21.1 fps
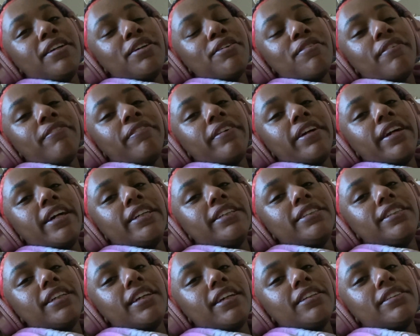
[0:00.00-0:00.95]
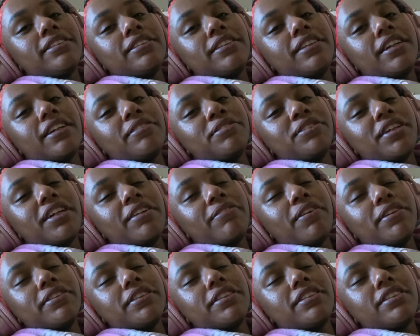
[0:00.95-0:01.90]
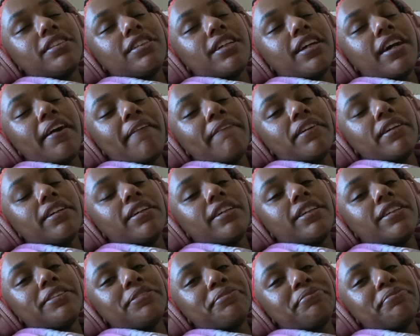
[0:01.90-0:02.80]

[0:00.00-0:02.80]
November 18th, so yeah, I'm trying to post it tonight, but I